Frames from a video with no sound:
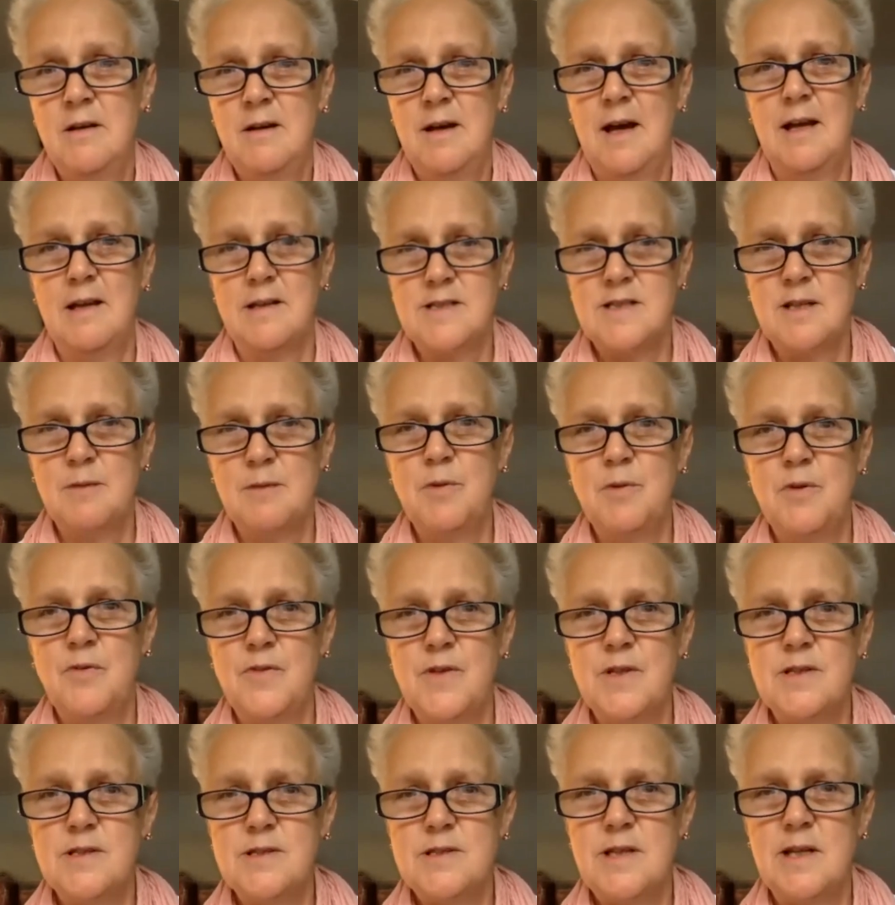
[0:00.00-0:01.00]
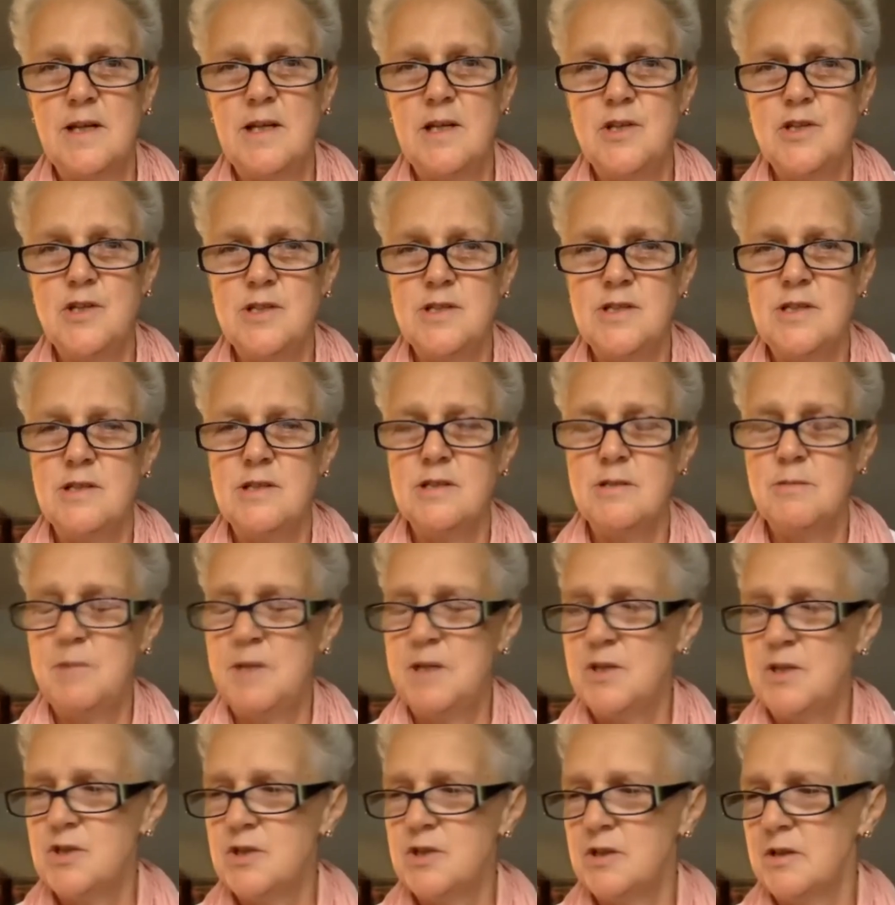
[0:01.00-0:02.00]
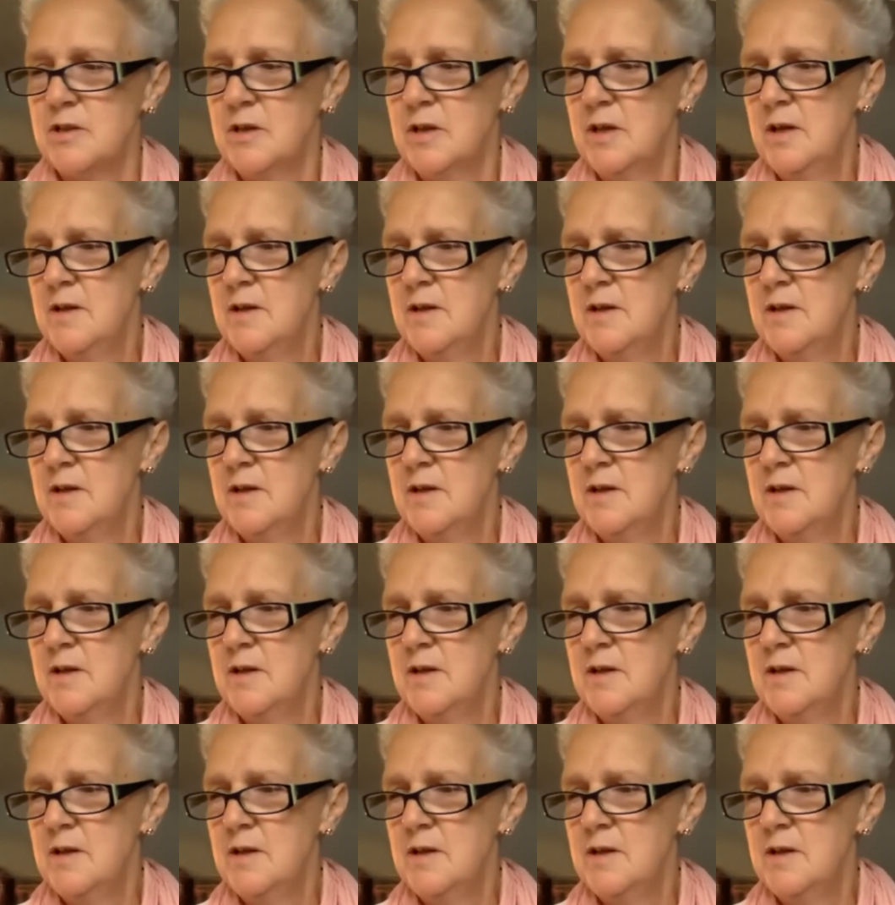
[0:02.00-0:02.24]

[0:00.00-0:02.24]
at some of the stages in dementia.